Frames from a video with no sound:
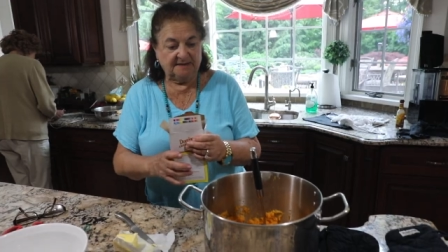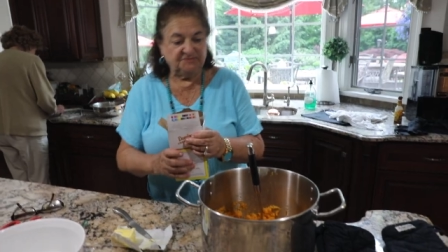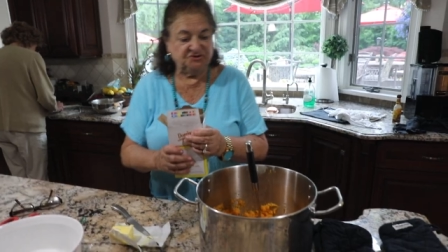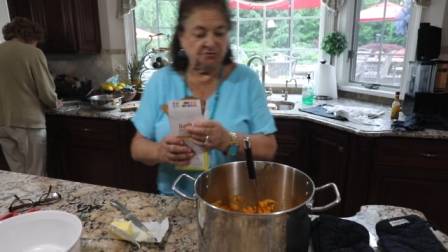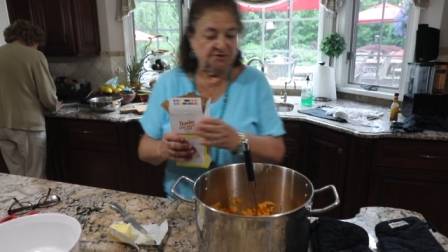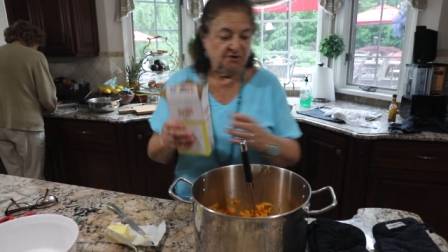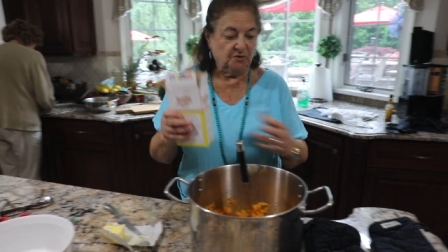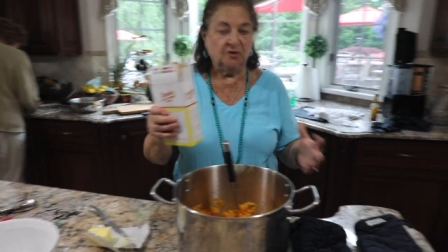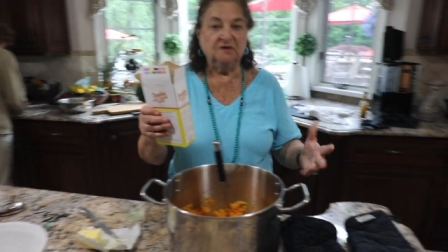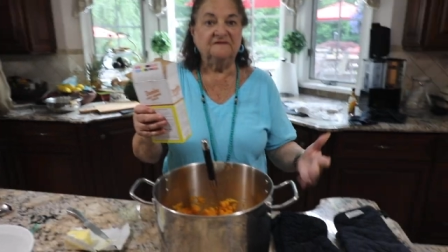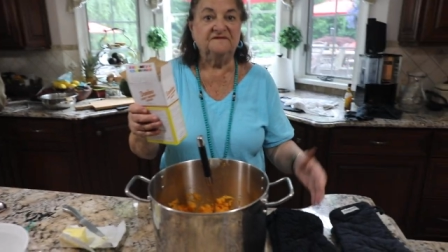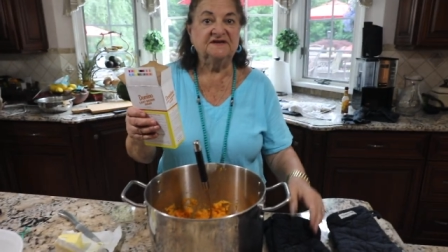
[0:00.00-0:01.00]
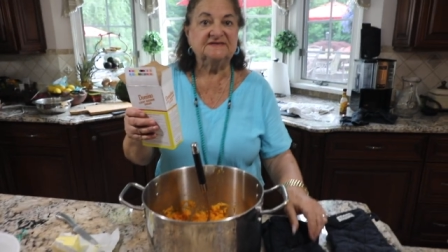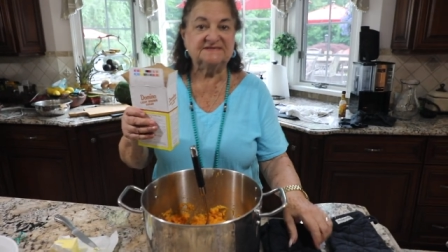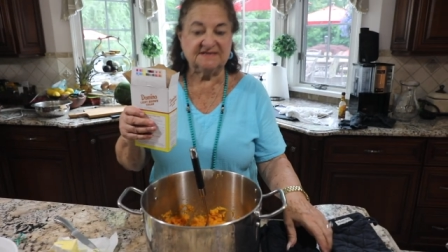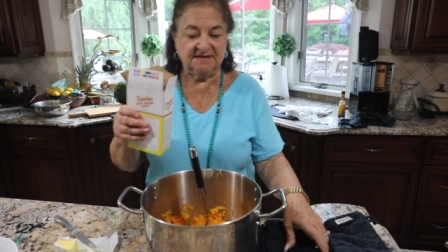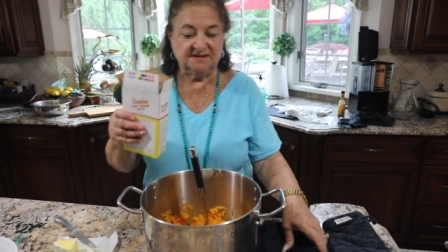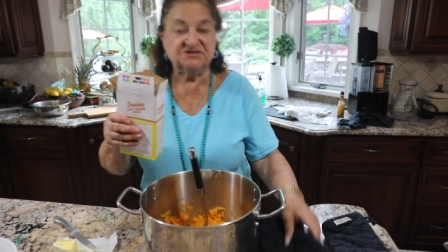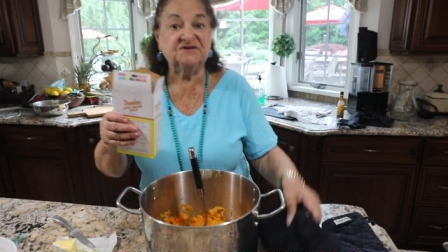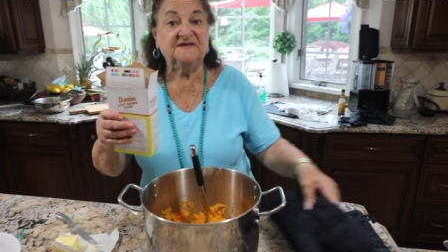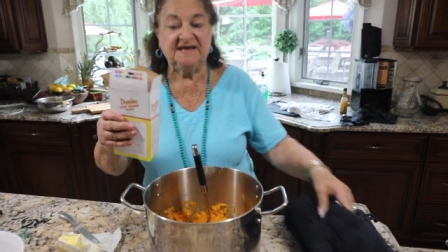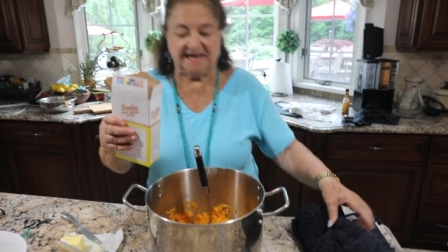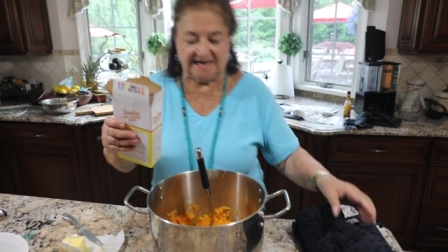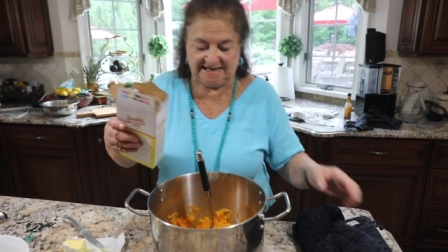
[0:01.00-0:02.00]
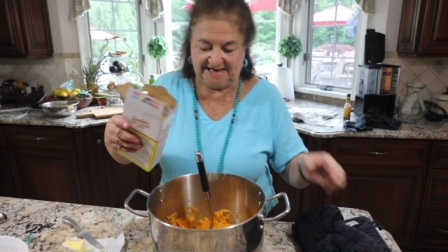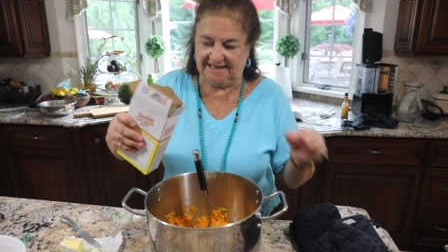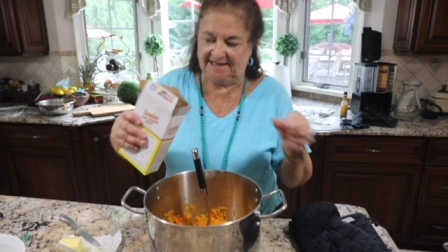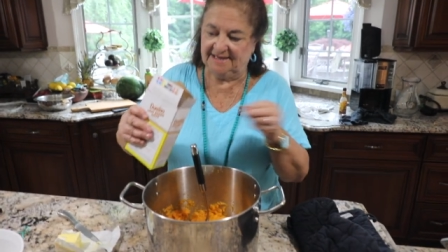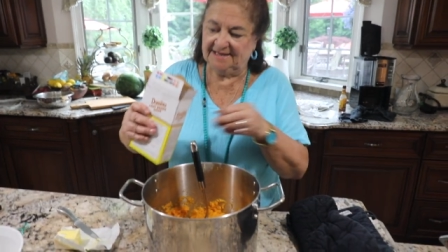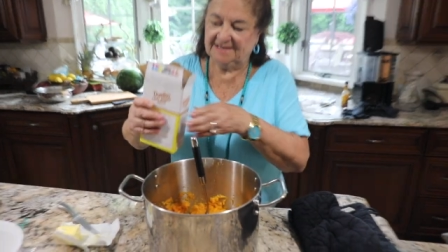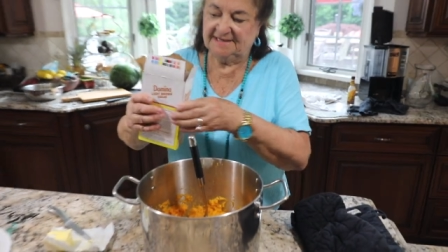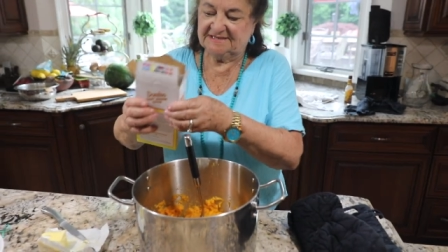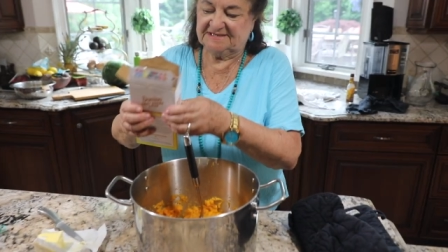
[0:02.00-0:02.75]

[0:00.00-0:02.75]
I'm doing all of this uh, to the eye.